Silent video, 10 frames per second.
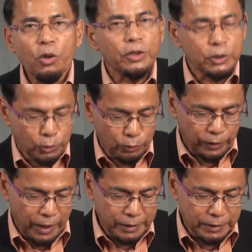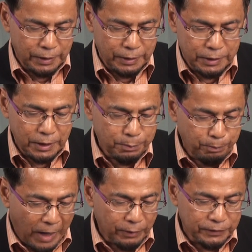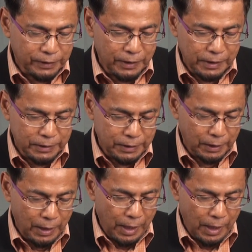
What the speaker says: not the true reality. It's just part of the reality.